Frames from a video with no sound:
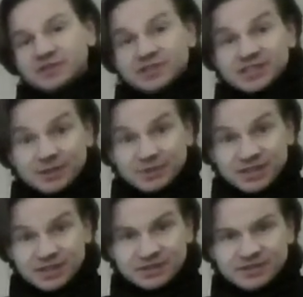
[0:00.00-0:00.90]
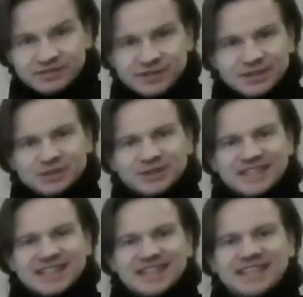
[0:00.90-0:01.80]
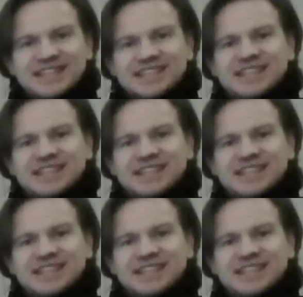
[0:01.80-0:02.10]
stomach, if you can call it that,